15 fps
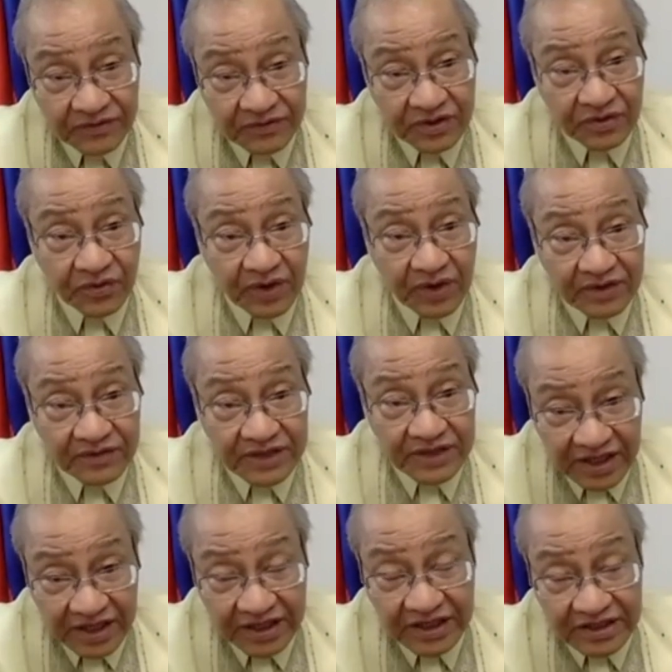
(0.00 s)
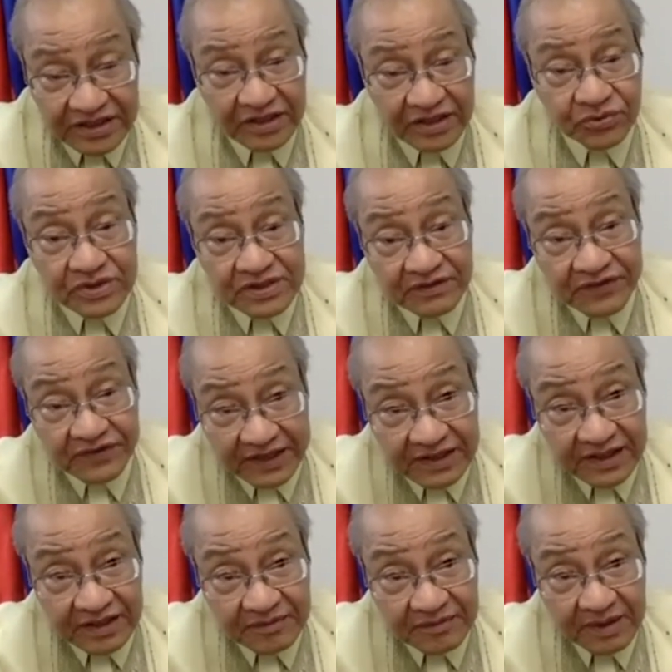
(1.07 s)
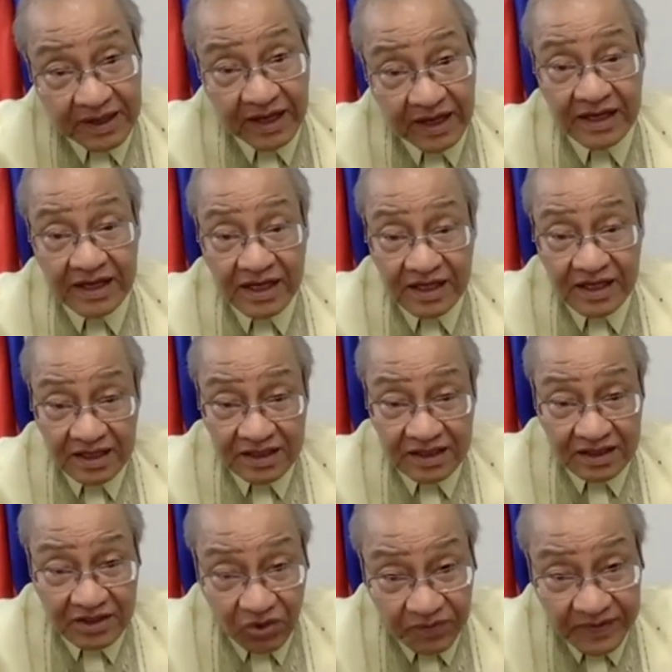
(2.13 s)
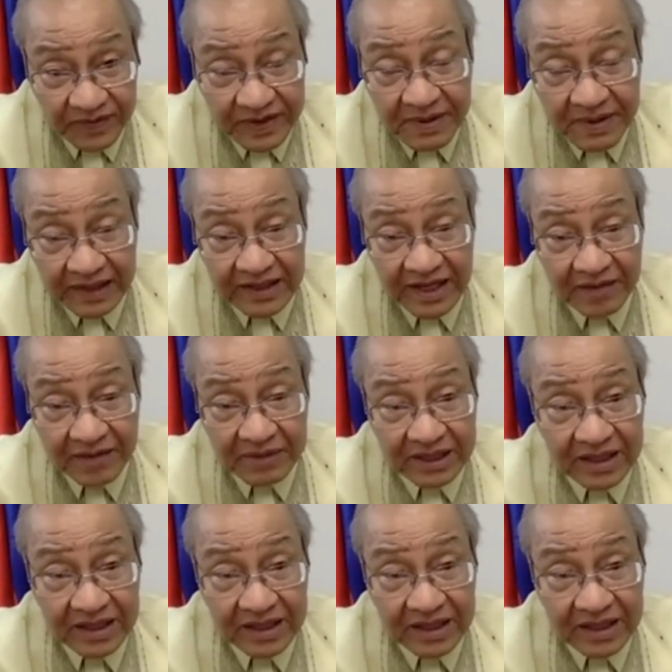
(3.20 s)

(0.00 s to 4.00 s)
the areas that was affected by the COVID pandemic,